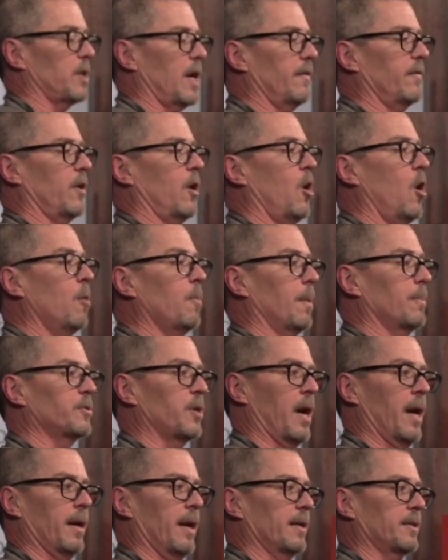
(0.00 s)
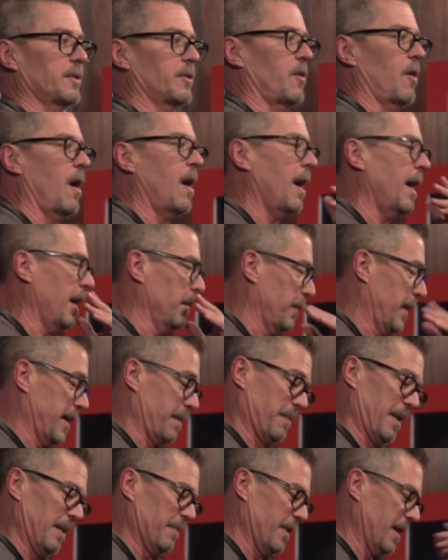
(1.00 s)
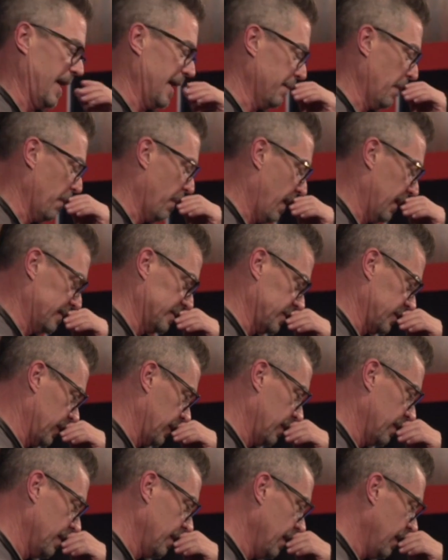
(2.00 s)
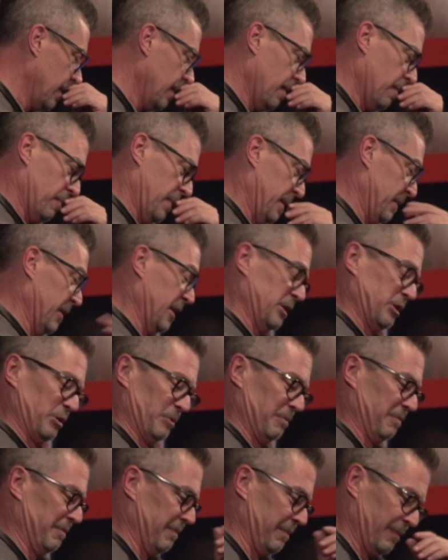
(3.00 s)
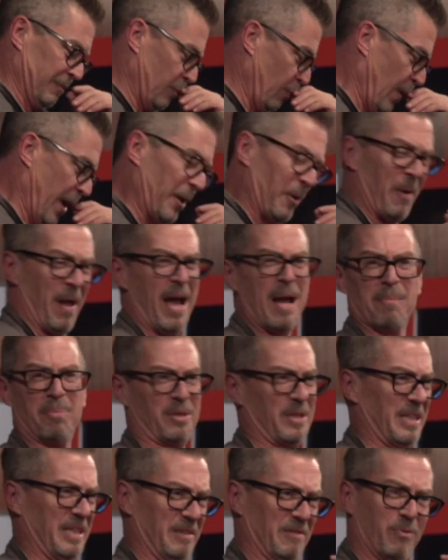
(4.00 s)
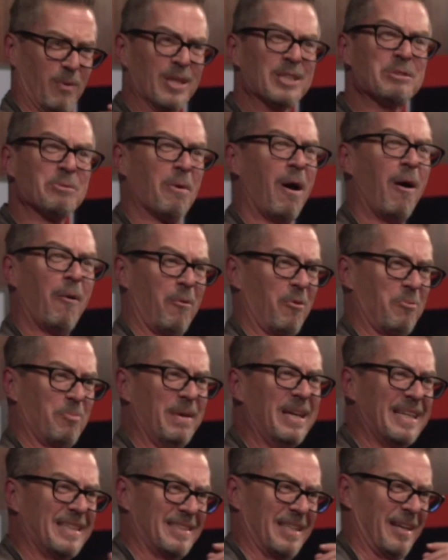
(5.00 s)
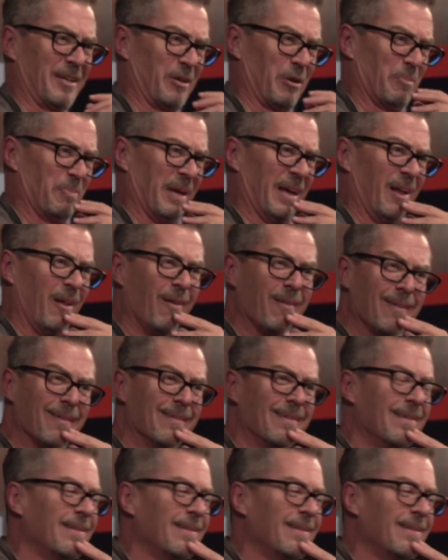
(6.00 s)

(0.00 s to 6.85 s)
driving home. I'm trying not to cry. I'm like, maybe I am a monster. Maybe I should. Why don't I believe? What's wrong with me, Tinkerbell?